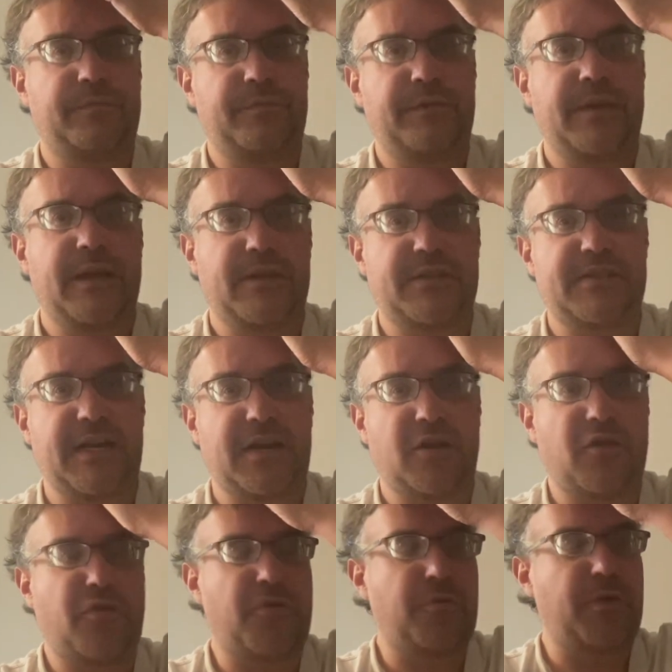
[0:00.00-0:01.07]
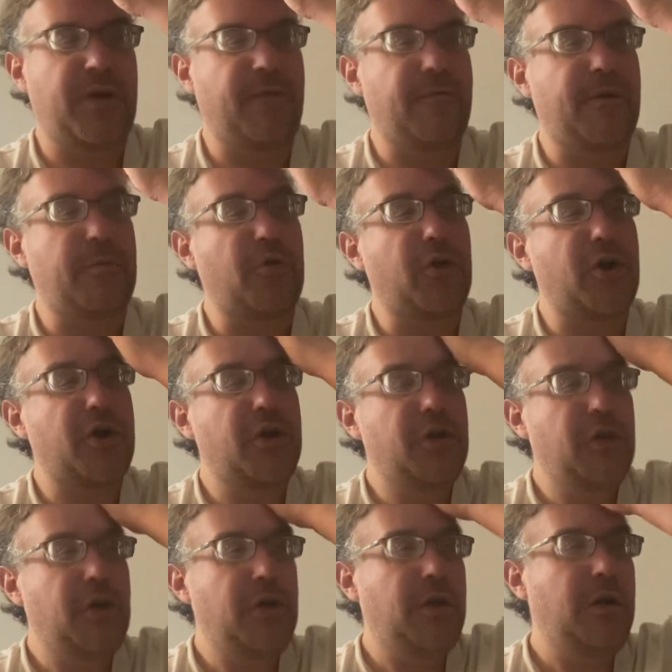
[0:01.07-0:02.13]
yeah, the second or third week in February,
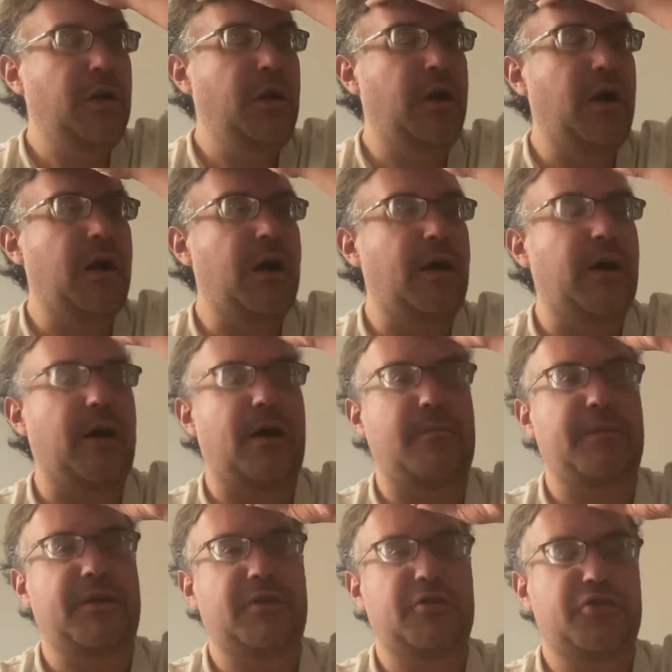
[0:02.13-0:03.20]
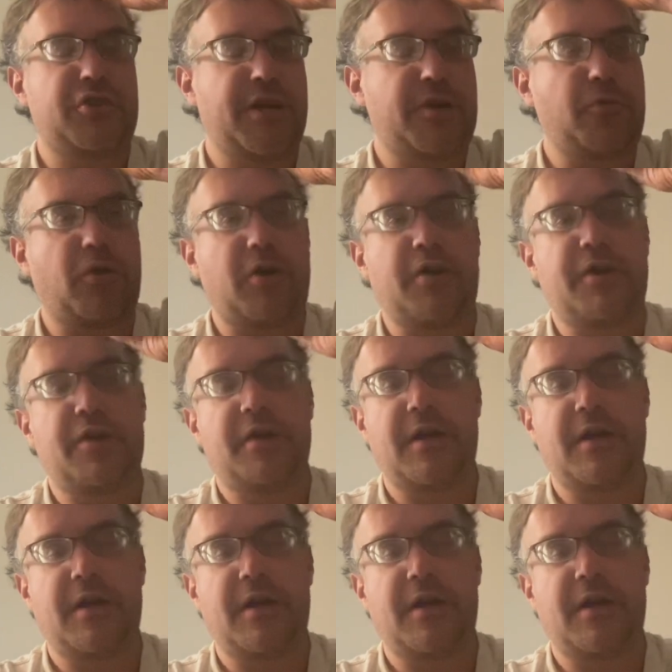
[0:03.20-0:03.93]
uh, I mean January.